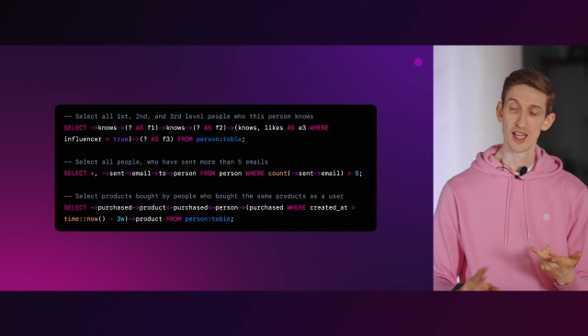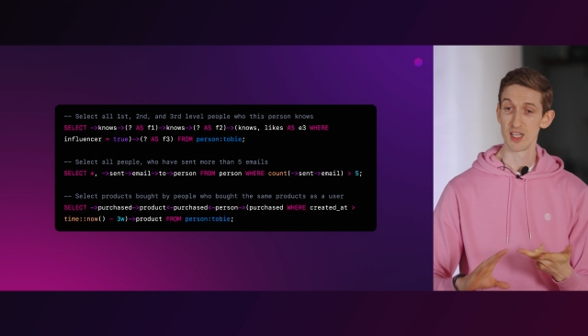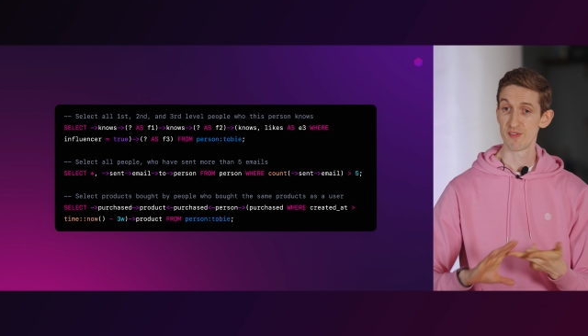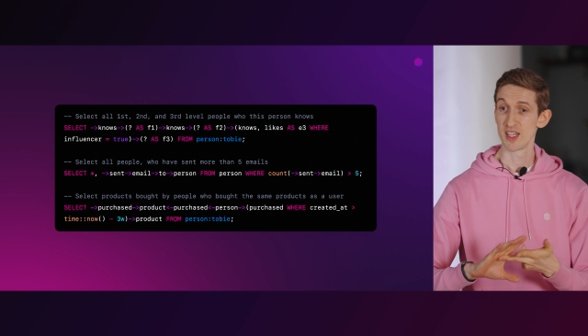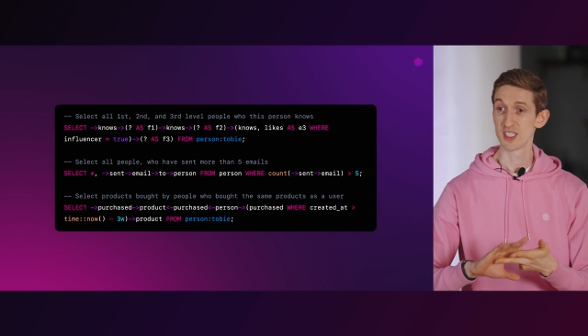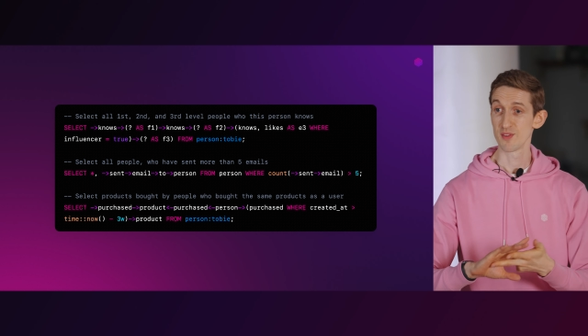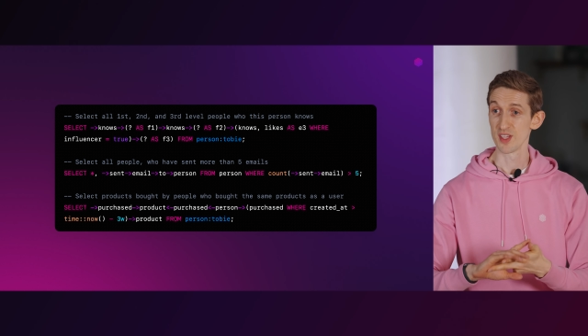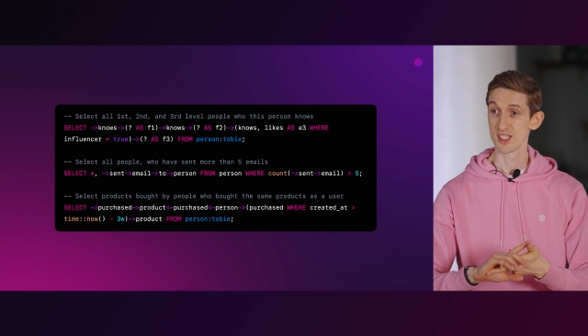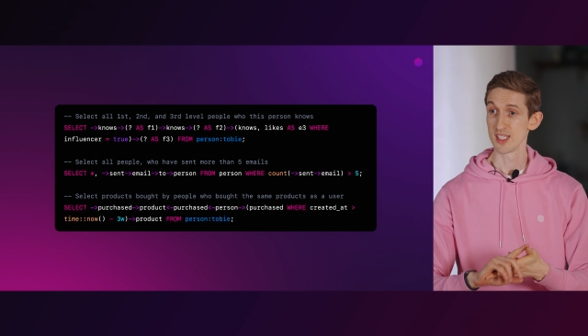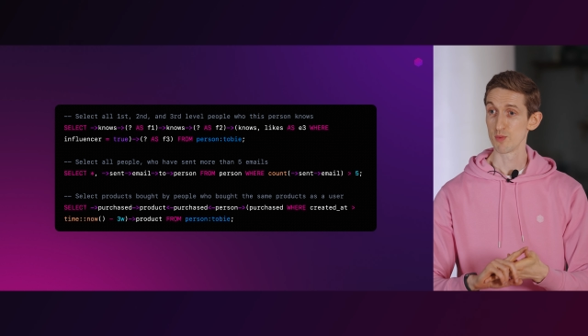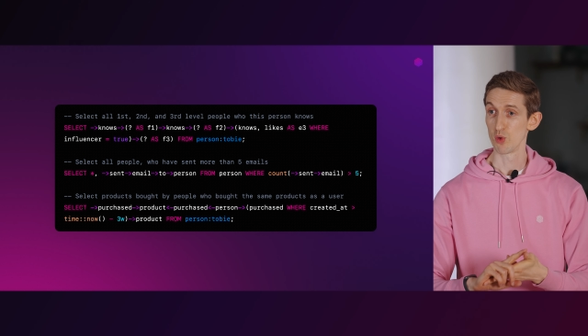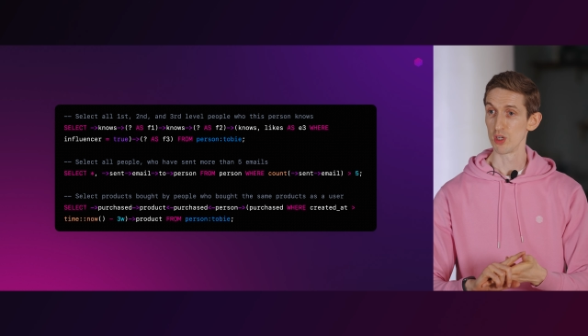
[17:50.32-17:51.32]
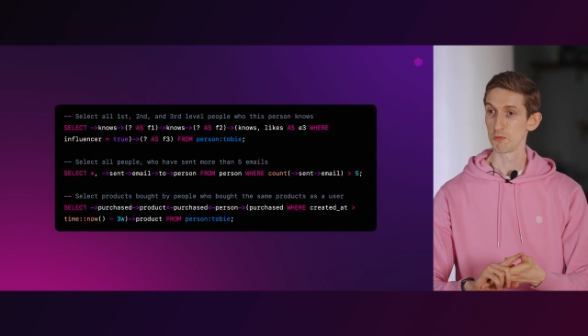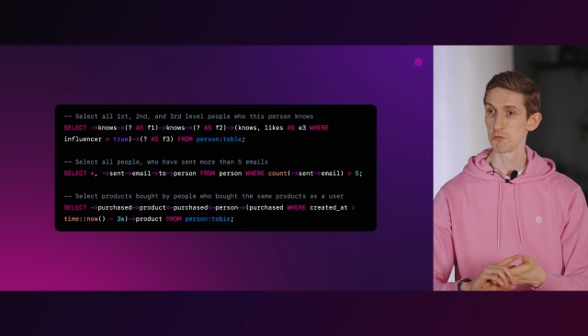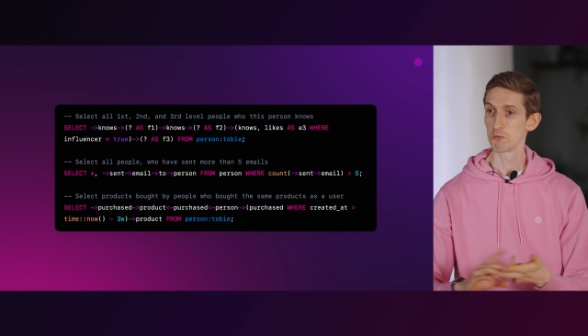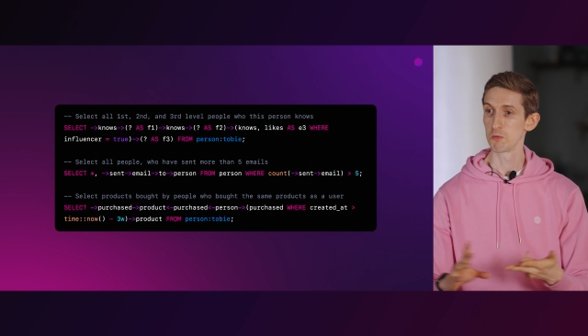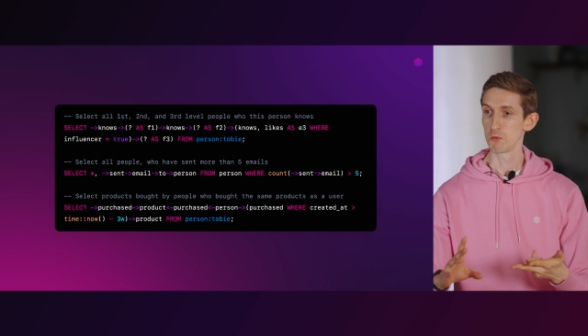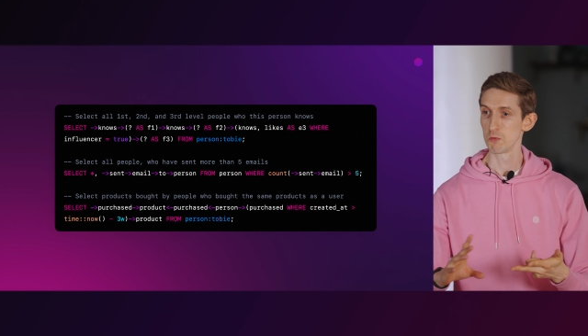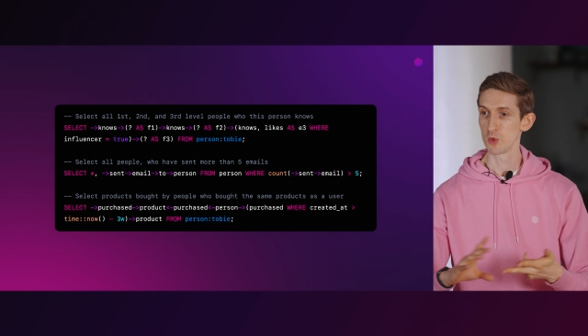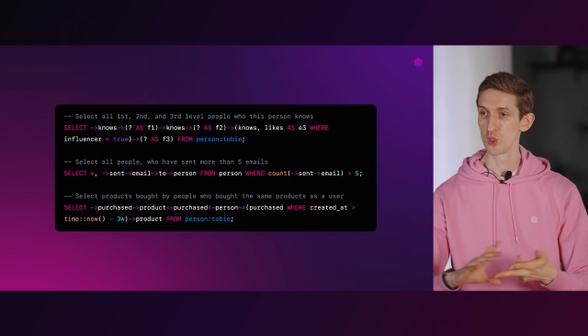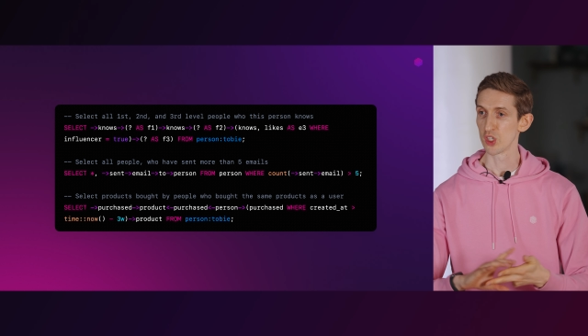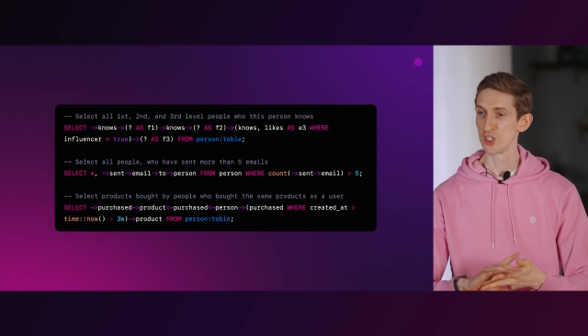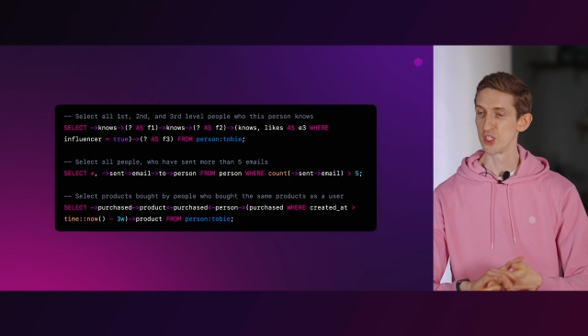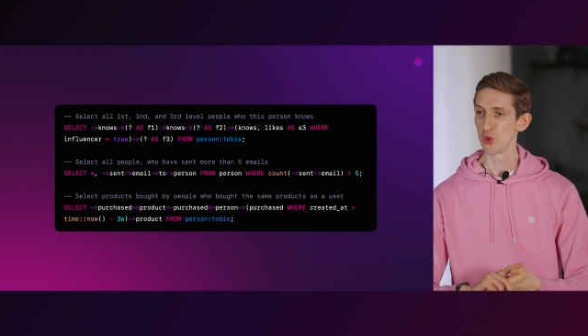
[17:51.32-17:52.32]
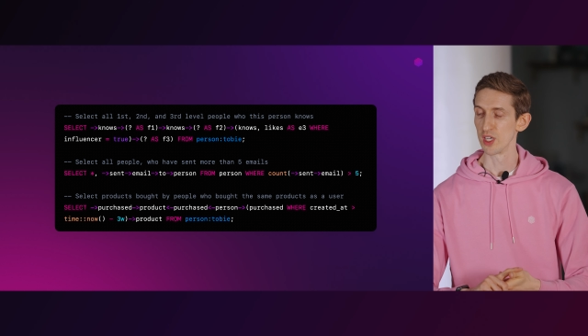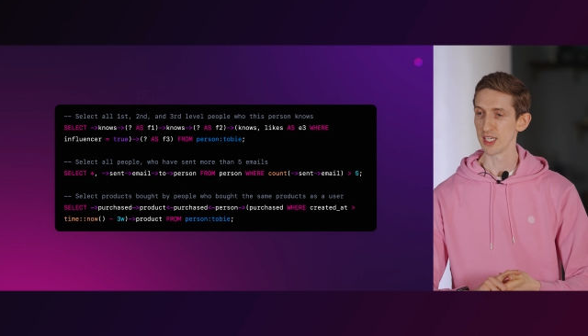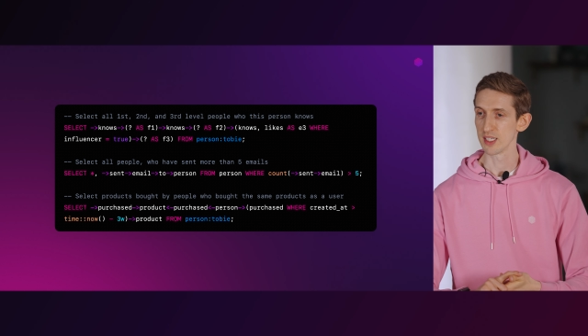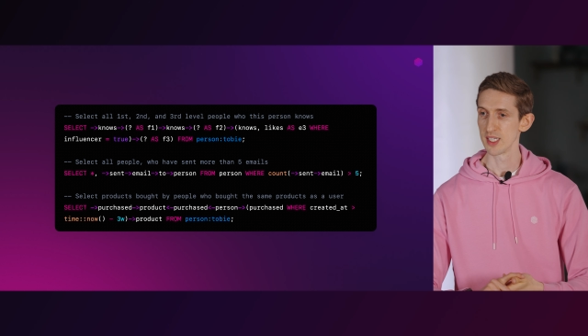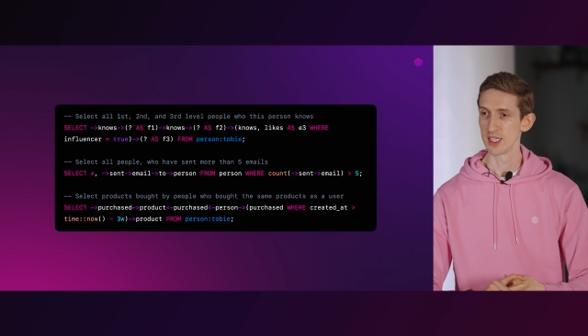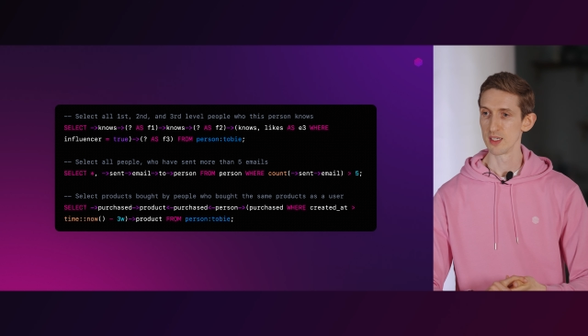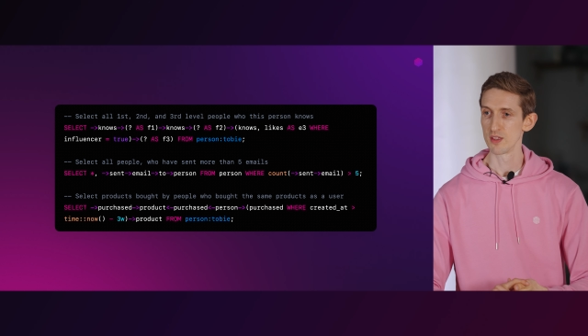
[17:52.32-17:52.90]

and effectively this is what you can do on LinkedIn.